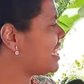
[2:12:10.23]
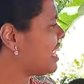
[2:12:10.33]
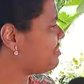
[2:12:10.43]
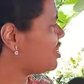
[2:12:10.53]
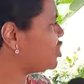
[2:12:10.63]

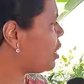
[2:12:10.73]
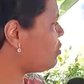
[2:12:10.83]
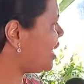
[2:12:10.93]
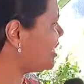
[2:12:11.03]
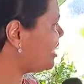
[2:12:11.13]
left the job,
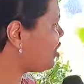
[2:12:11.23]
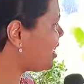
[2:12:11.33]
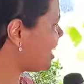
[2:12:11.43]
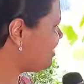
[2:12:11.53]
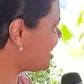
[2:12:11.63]
why they're not
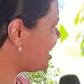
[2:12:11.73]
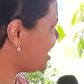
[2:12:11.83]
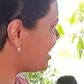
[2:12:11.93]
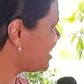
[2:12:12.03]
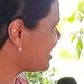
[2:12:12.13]
leaving
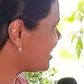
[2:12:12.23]
her?